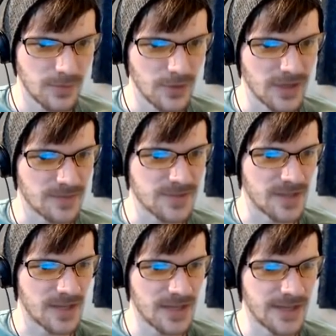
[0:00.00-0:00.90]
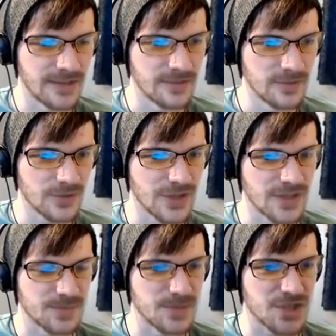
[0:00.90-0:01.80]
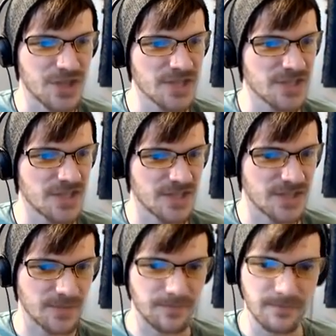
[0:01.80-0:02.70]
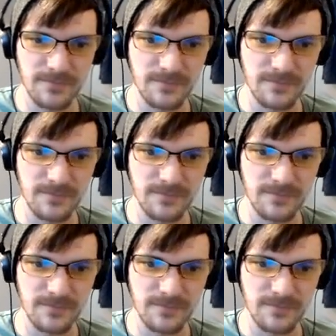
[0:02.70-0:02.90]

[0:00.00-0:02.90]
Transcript: Pulling up to the line, looking as majestic as a